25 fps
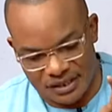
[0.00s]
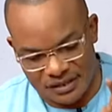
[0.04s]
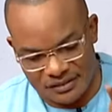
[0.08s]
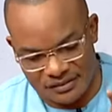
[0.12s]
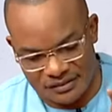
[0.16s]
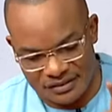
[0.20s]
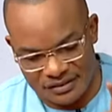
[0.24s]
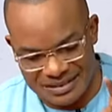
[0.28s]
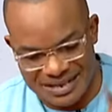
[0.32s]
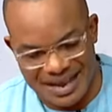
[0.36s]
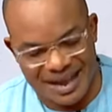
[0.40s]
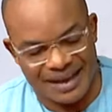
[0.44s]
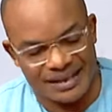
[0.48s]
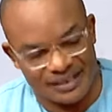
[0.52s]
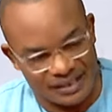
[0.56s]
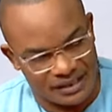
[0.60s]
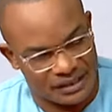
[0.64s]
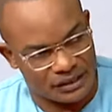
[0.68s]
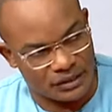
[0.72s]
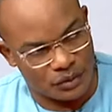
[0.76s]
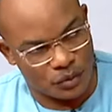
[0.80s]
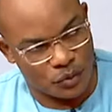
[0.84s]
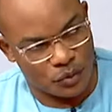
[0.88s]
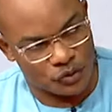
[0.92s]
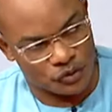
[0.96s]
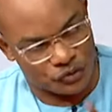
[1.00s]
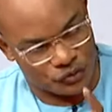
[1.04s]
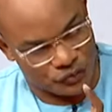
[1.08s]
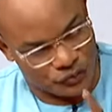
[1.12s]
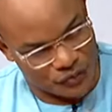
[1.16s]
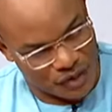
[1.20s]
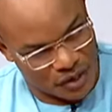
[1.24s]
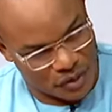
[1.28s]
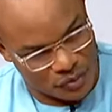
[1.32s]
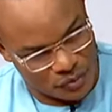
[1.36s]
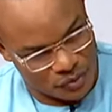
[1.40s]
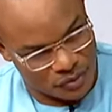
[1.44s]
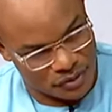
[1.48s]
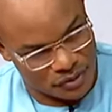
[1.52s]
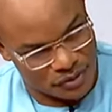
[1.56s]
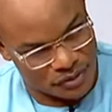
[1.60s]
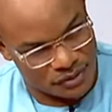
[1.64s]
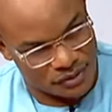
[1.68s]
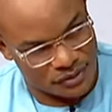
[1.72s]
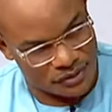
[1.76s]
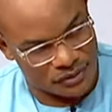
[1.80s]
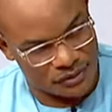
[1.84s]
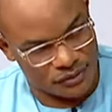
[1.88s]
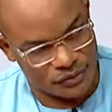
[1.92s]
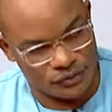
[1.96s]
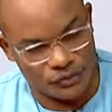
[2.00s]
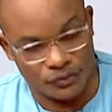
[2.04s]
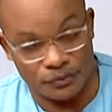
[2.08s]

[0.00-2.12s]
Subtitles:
as Daniel was found